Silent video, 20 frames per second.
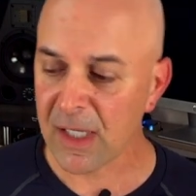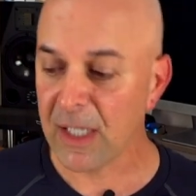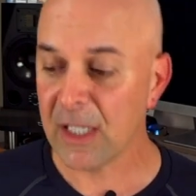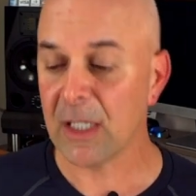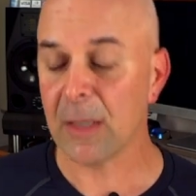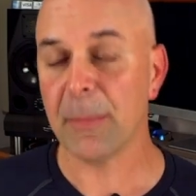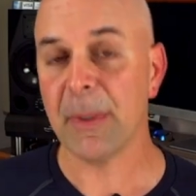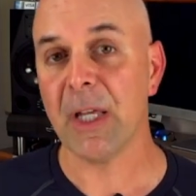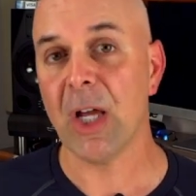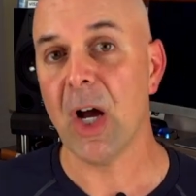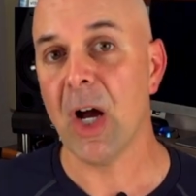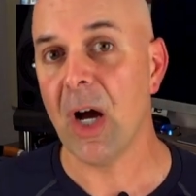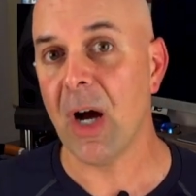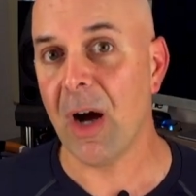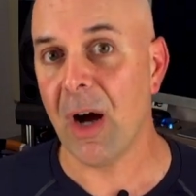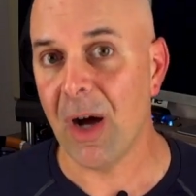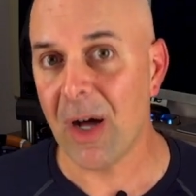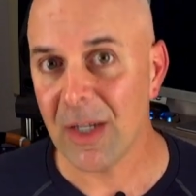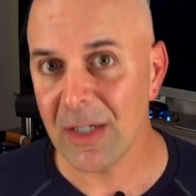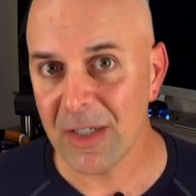It'll be
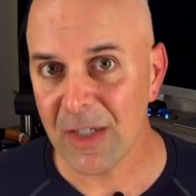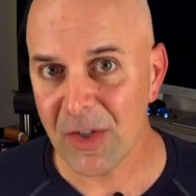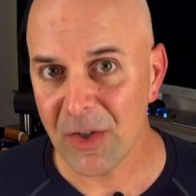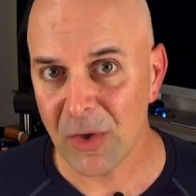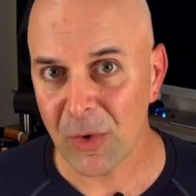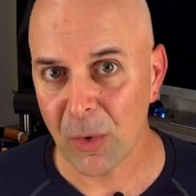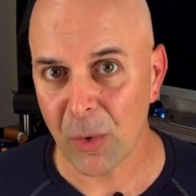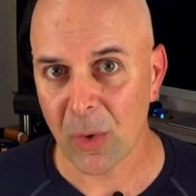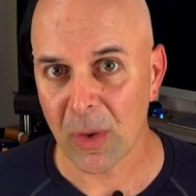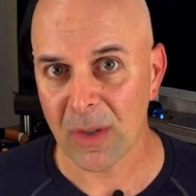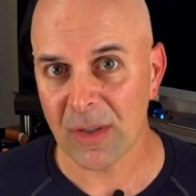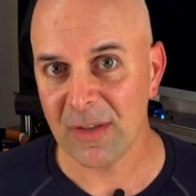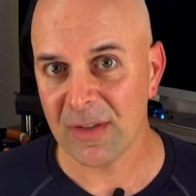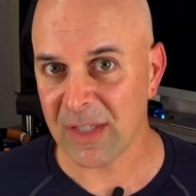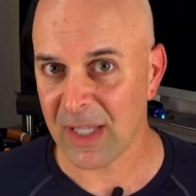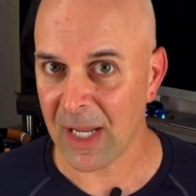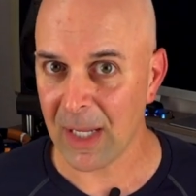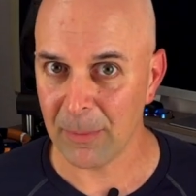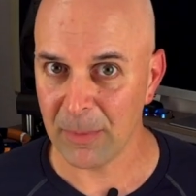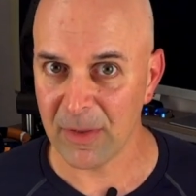on your
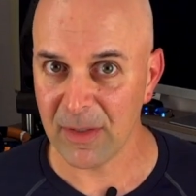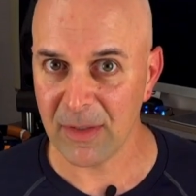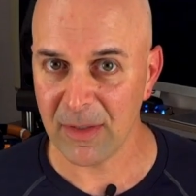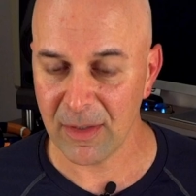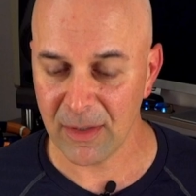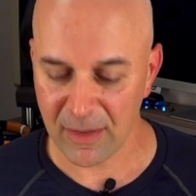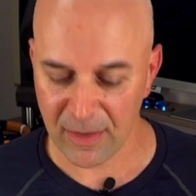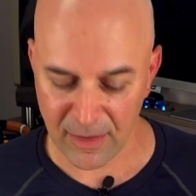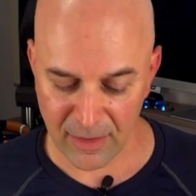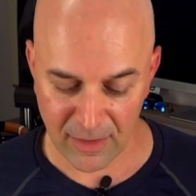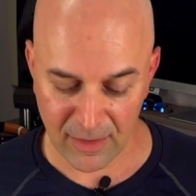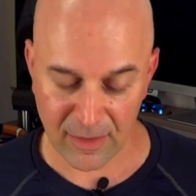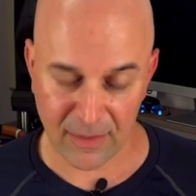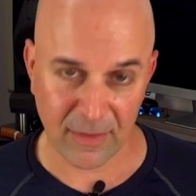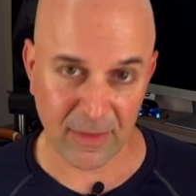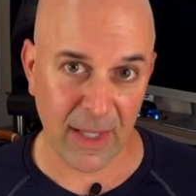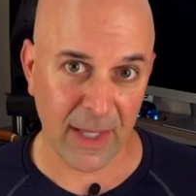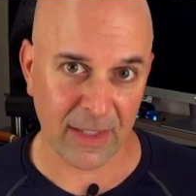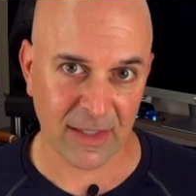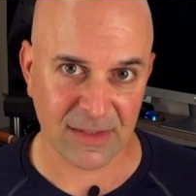tablet
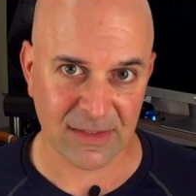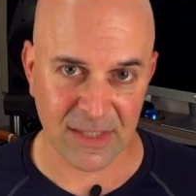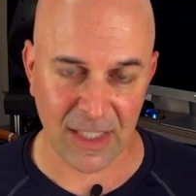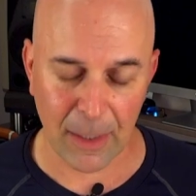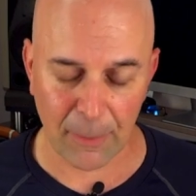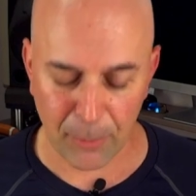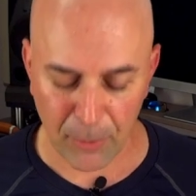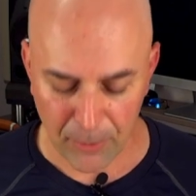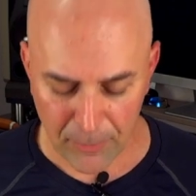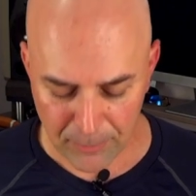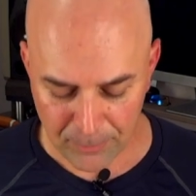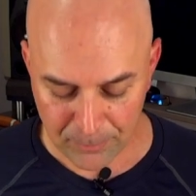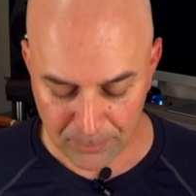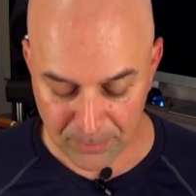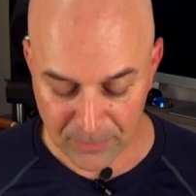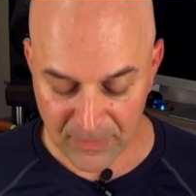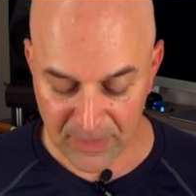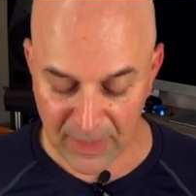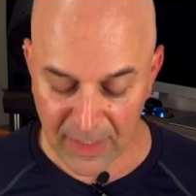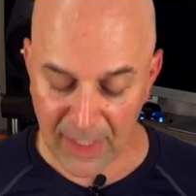in that example
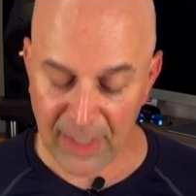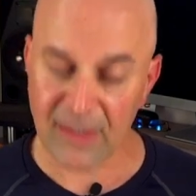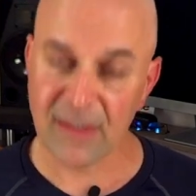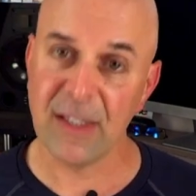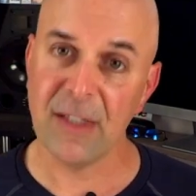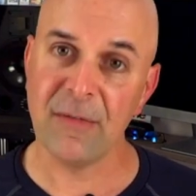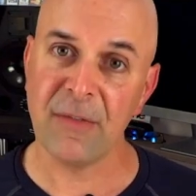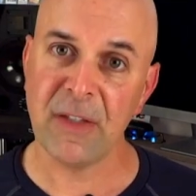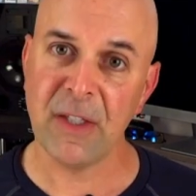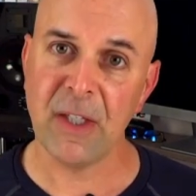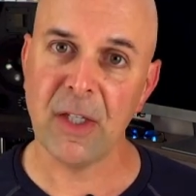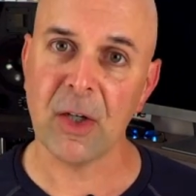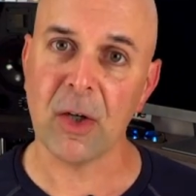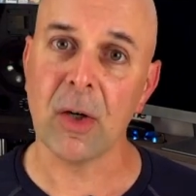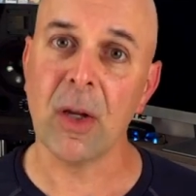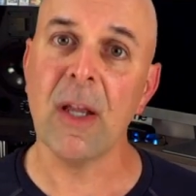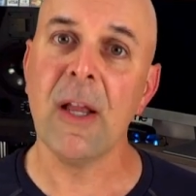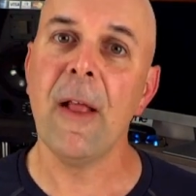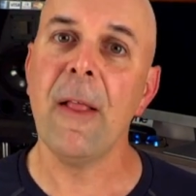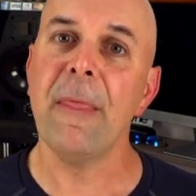and live
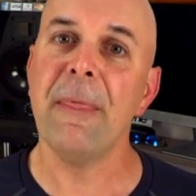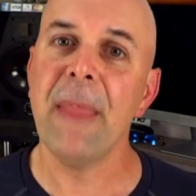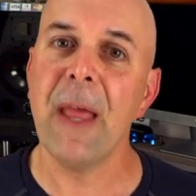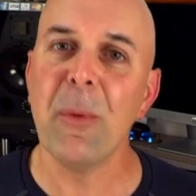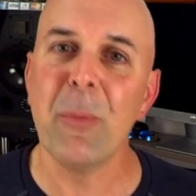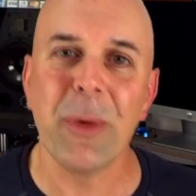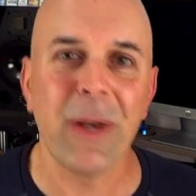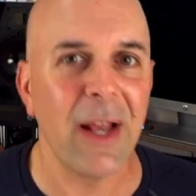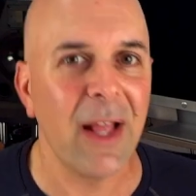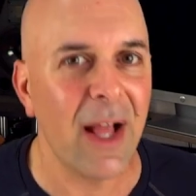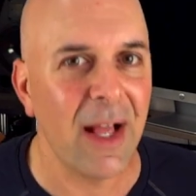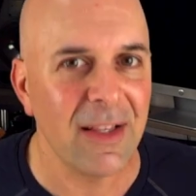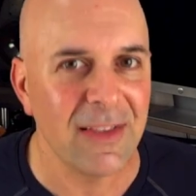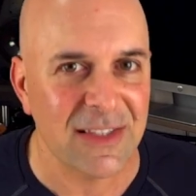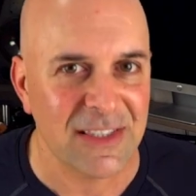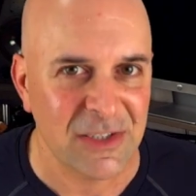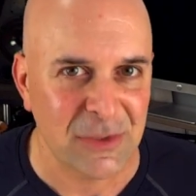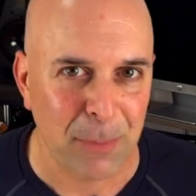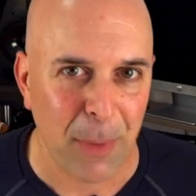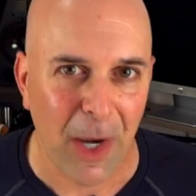here. Then what
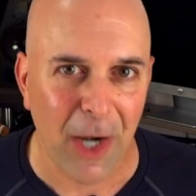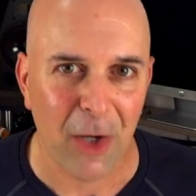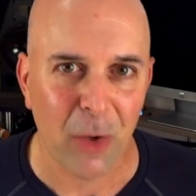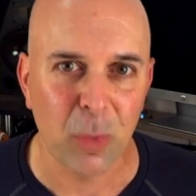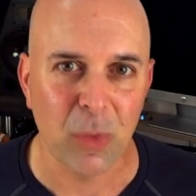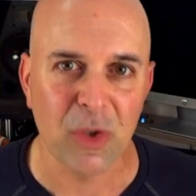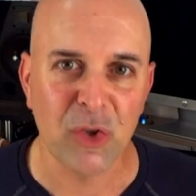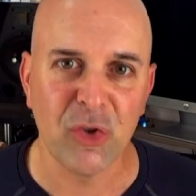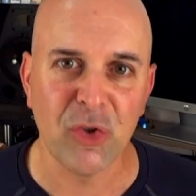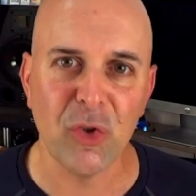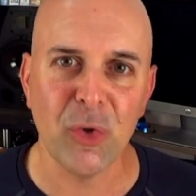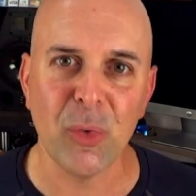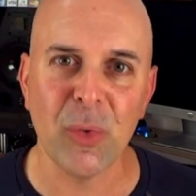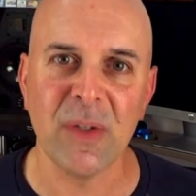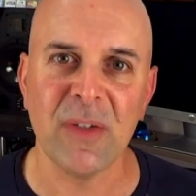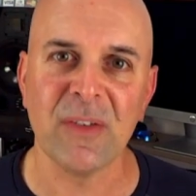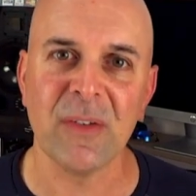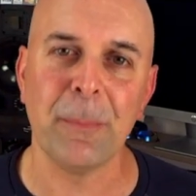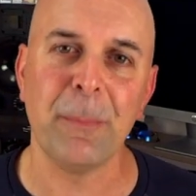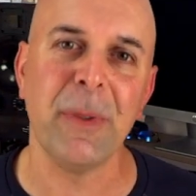the Spire will do
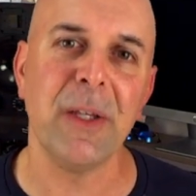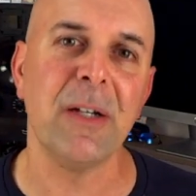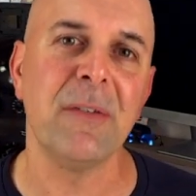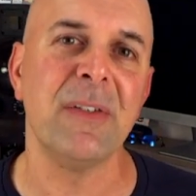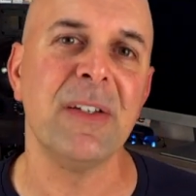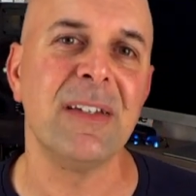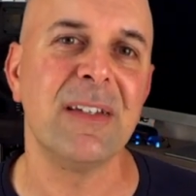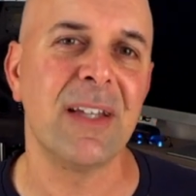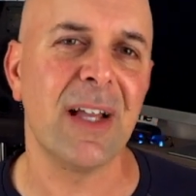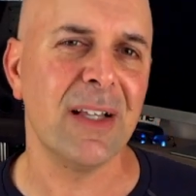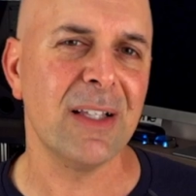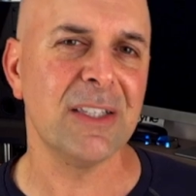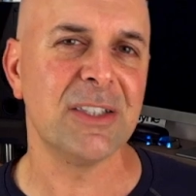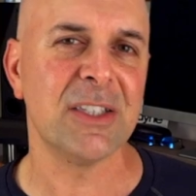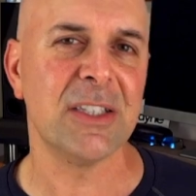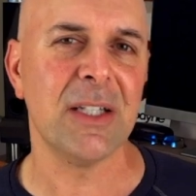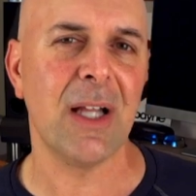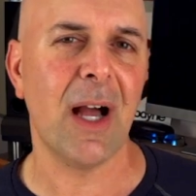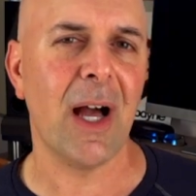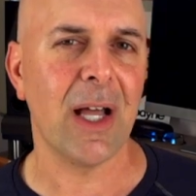is a bit of
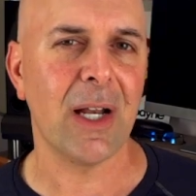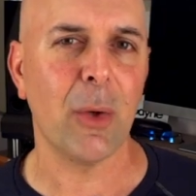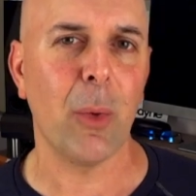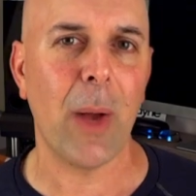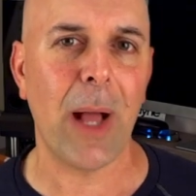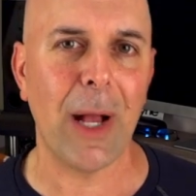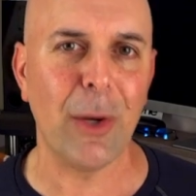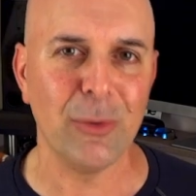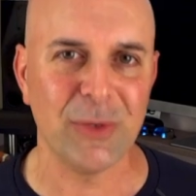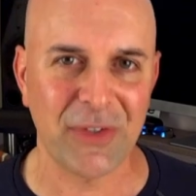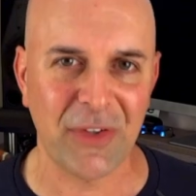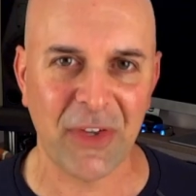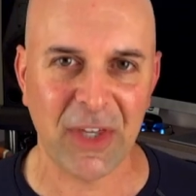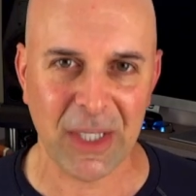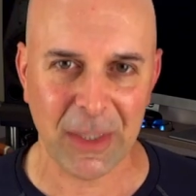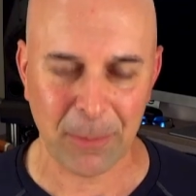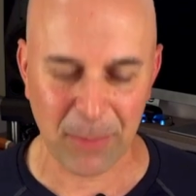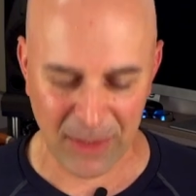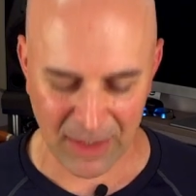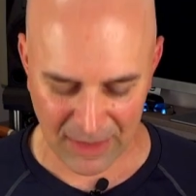intelligent auto
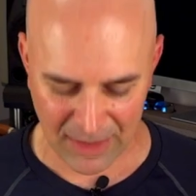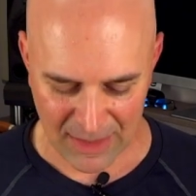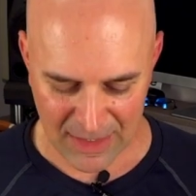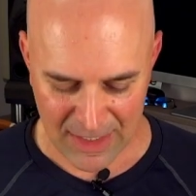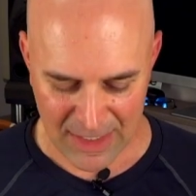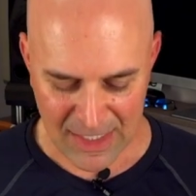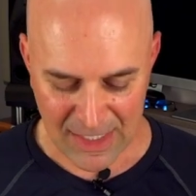housekeeping.